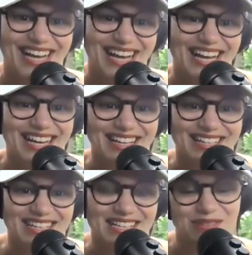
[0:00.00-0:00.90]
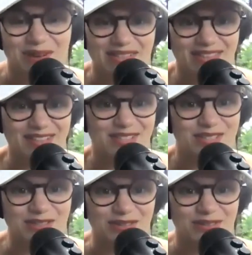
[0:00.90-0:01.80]
and it's the right thing to
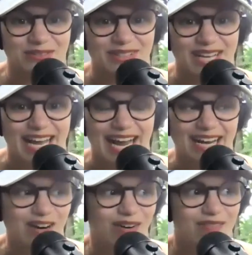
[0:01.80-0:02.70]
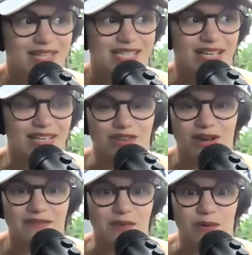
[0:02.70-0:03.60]
do. And all of a sudden you
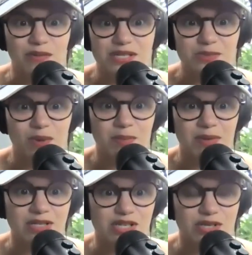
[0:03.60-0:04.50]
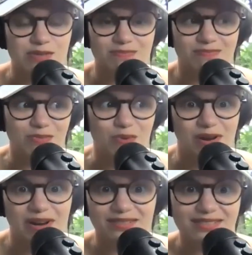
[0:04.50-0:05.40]
have all these women just
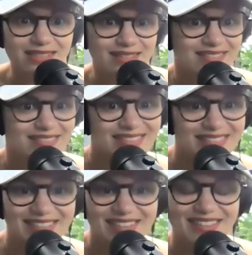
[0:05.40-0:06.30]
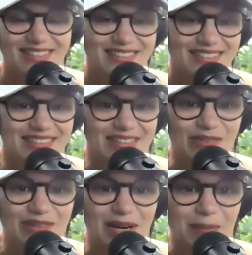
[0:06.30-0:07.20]
wanting to, get a